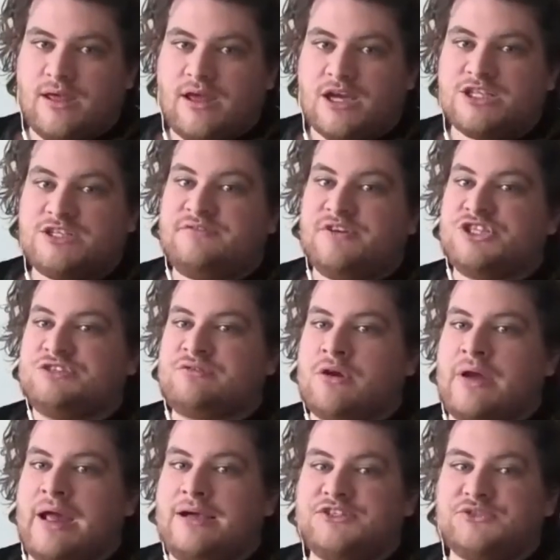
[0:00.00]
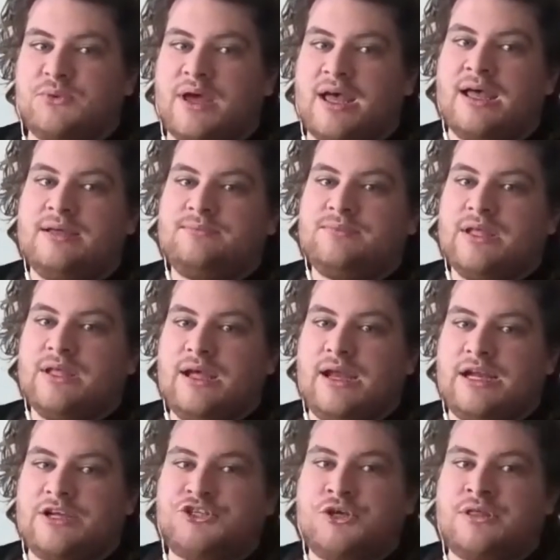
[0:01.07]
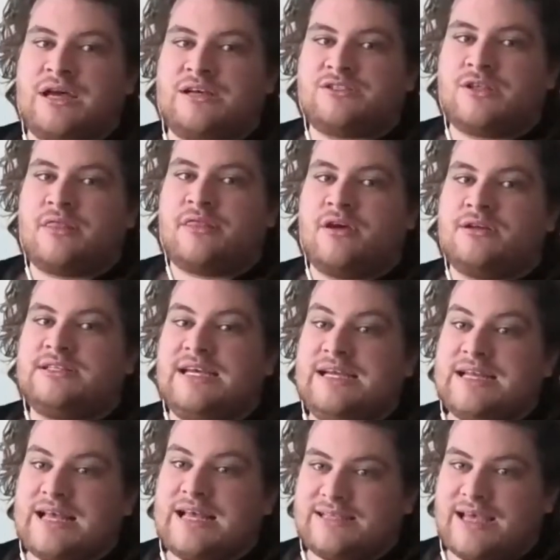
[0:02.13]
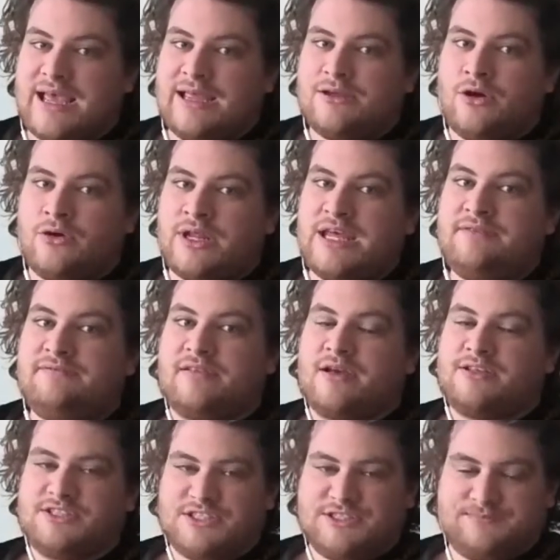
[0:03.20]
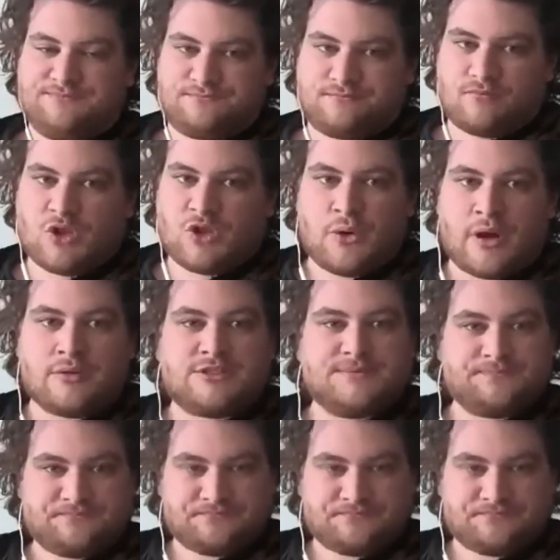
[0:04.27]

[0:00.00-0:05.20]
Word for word: As Fisher wrote elsewhere in a 2013 essay on e-flux, quote,